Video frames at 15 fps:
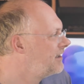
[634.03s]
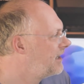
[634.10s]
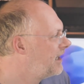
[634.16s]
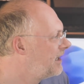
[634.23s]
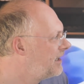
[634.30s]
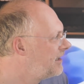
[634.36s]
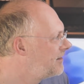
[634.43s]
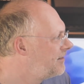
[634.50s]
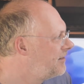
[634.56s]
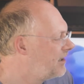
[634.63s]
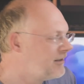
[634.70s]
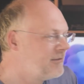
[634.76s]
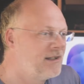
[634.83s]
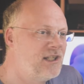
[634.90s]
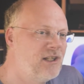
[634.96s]
And you know,
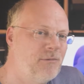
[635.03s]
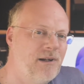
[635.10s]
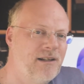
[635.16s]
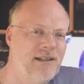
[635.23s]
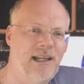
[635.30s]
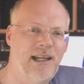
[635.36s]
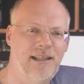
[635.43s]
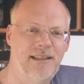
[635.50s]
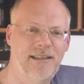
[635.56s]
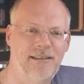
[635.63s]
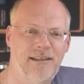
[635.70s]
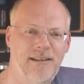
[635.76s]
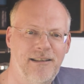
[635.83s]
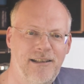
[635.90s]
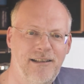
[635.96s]
you won't get
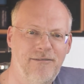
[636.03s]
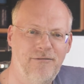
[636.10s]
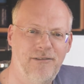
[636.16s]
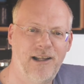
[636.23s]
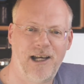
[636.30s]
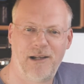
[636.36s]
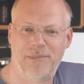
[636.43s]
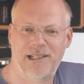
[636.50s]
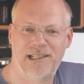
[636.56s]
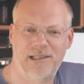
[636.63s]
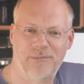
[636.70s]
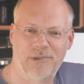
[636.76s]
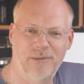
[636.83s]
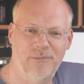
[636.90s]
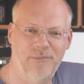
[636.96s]
the reliability
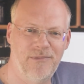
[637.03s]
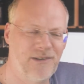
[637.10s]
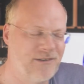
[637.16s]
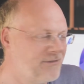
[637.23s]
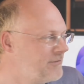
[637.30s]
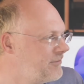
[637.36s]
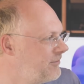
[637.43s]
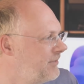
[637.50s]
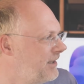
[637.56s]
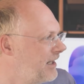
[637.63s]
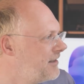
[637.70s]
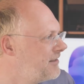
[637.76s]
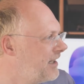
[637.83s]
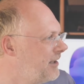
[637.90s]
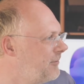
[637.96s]
problems of, you know,
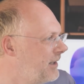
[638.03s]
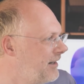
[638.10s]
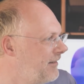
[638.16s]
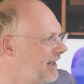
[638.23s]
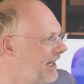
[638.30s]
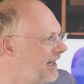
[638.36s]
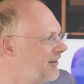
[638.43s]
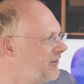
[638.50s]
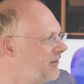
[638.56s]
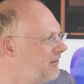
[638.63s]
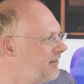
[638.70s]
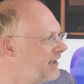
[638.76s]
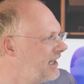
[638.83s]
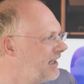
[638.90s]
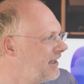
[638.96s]
tape wearing out
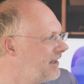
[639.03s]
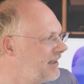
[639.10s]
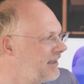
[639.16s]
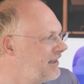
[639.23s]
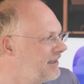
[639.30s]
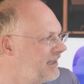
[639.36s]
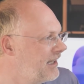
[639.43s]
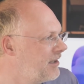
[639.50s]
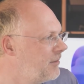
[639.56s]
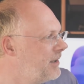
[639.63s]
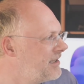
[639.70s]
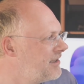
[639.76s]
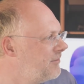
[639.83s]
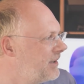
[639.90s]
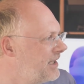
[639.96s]
or any of the other
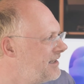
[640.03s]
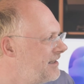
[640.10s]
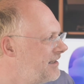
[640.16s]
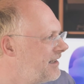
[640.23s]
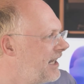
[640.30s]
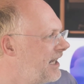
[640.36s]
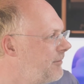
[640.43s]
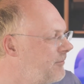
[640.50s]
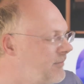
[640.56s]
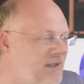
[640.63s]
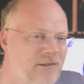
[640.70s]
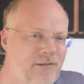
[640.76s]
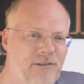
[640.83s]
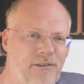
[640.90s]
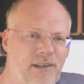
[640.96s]
bits and pieces that happen with
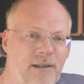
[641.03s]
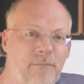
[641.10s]
the real thing.